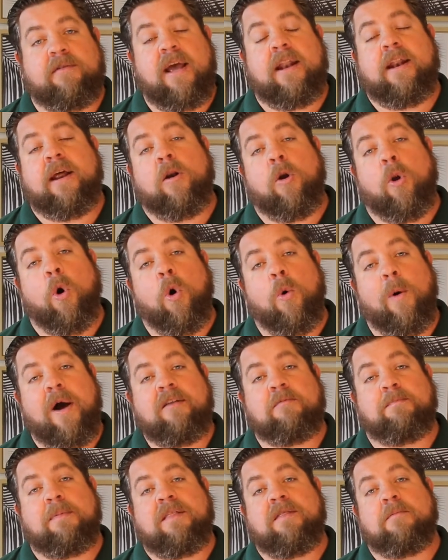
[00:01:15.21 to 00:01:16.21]
It'll
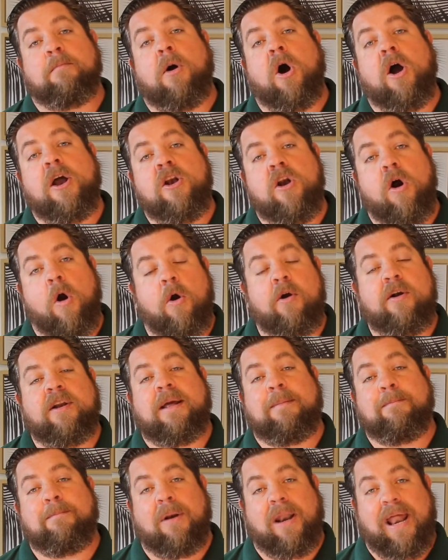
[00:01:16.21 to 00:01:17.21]
always be the
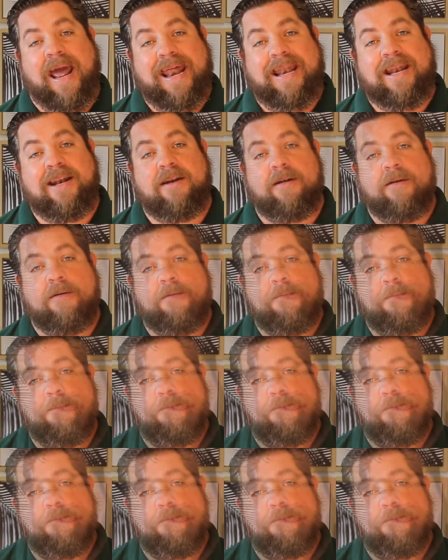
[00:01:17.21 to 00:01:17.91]
minority blend.